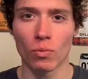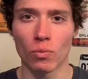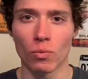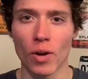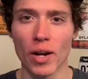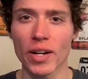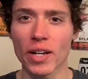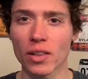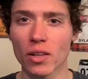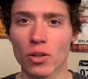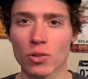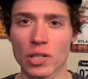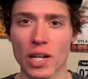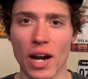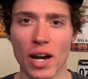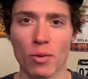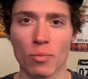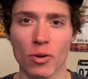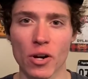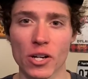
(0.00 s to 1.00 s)
Running low
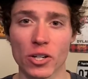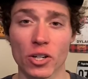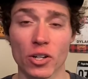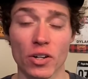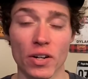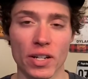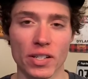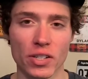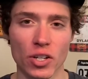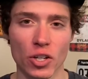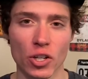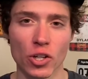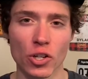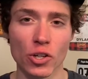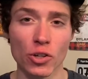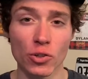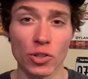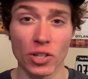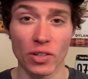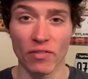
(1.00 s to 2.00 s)
tire pressure is a
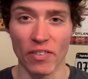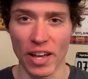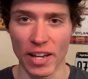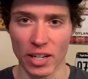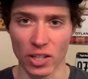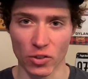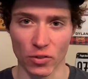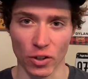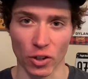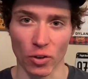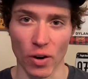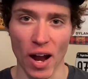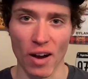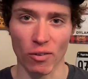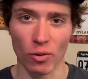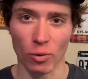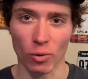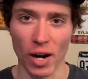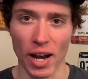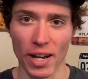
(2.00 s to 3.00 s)
huge advantage for
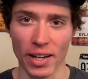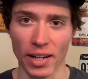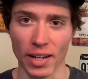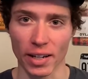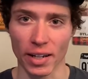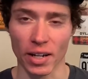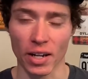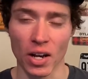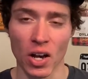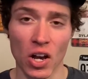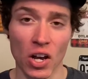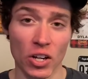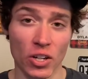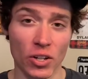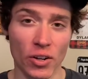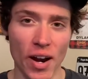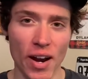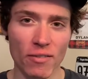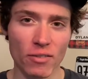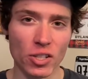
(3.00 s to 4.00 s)
gravel riding.
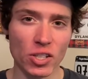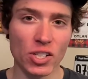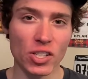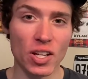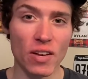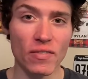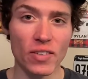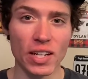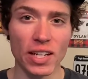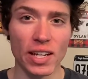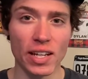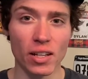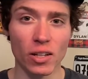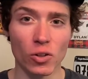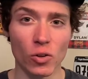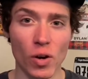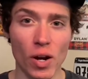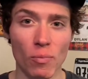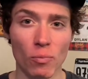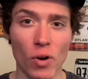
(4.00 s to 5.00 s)
Your average
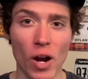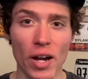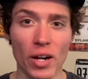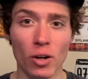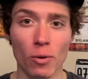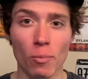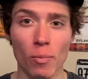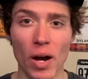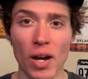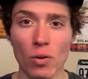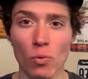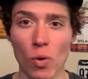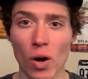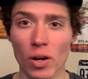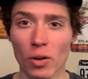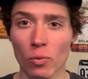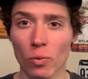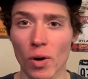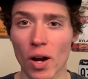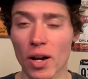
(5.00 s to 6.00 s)
70-kilogram rider might want
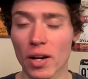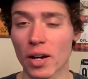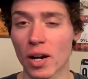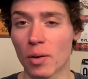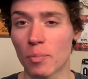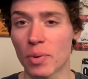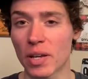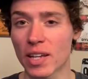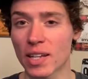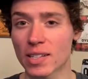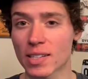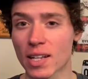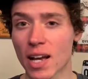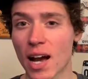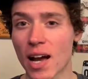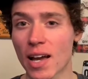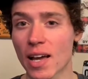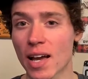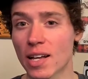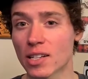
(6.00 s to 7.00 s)
to run a
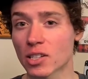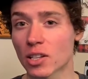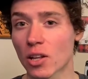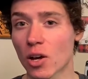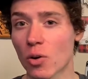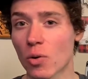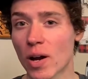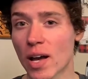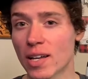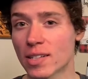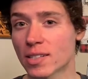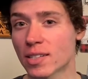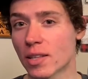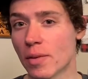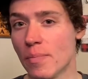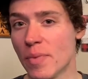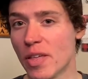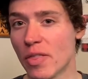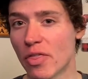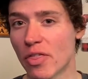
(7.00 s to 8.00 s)
PSI as low as the
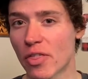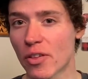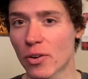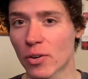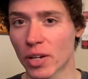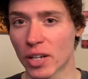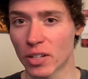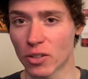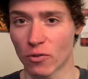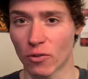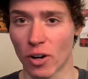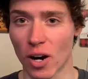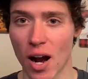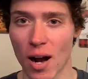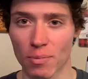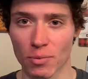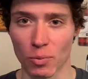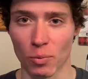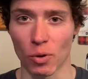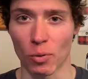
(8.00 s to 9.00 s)
mid 30s for
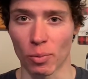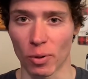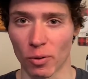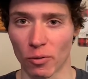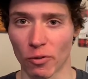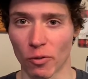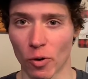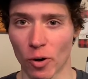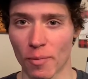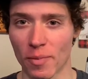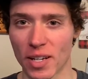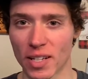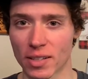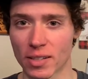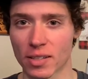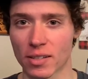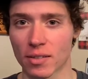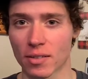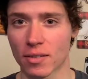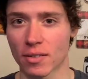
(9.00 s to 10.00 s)
optimal
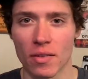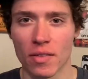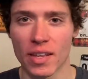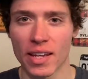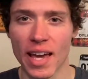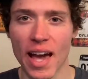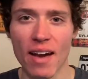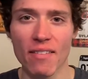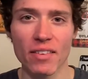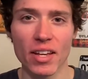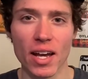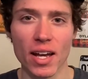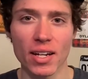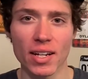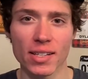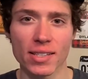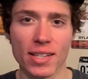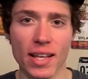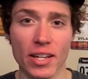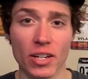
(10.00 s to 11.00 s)
performance. The caveat
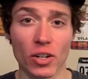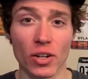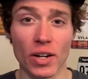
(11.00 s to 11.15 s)
is that you're